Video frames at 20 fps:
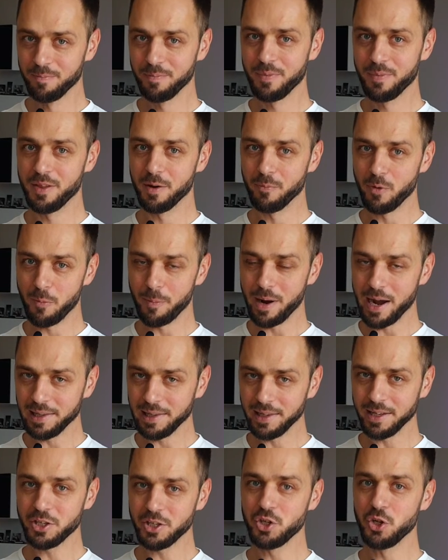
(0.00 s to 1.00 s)
the more
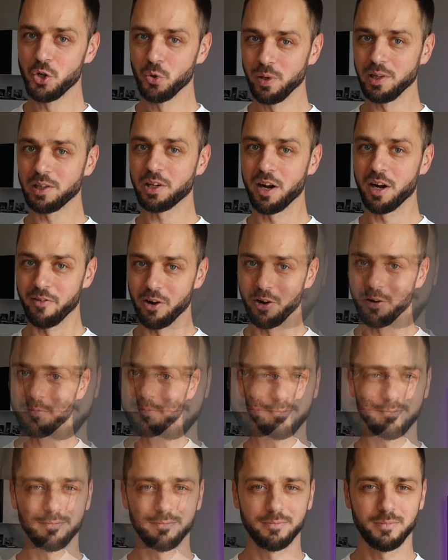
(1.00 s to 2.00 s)
mileage you will cover.
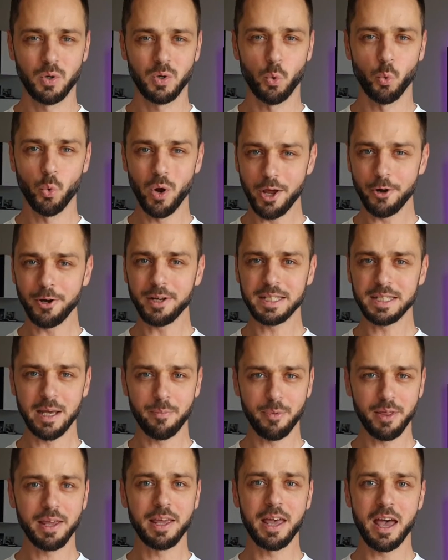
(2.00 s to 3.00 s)
Wearing
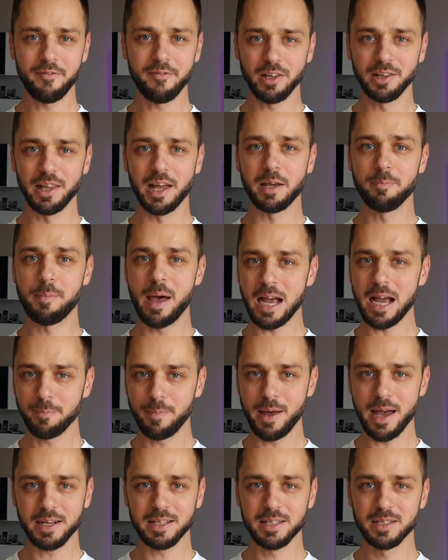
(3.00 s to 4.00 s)
something heavy like
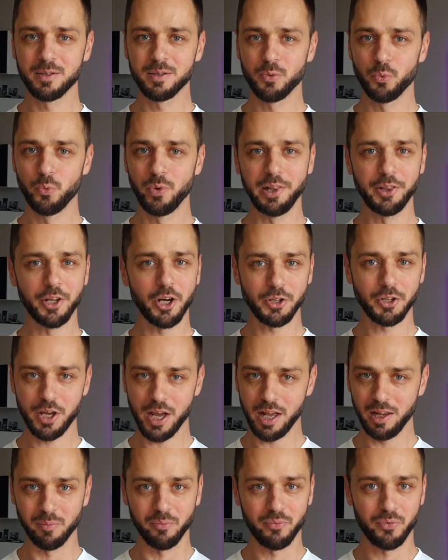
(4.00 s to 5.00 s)
backpacks will not help for